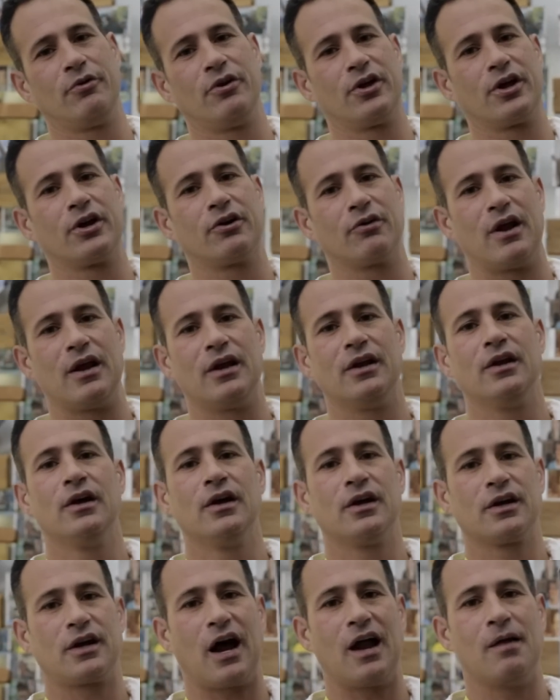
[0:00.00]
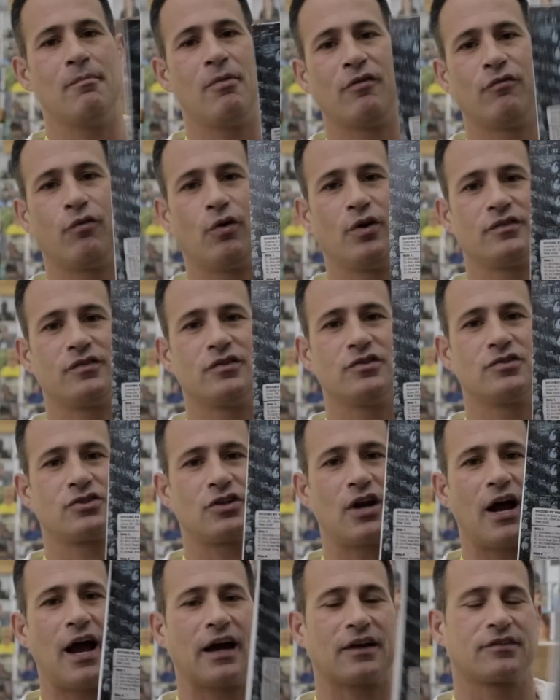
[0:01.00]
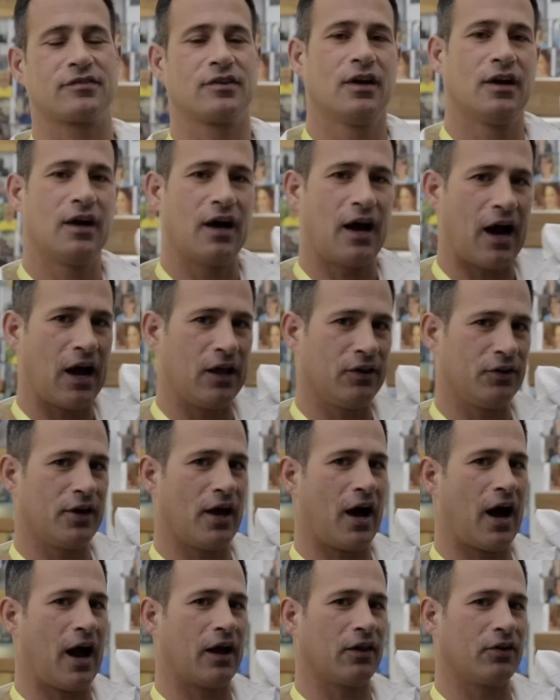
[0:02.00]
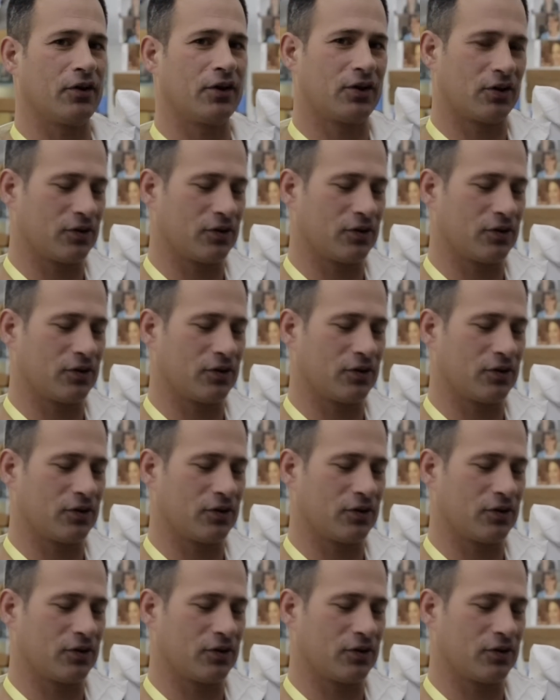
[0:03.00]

really great Guide by Voices tracks. Highly, highly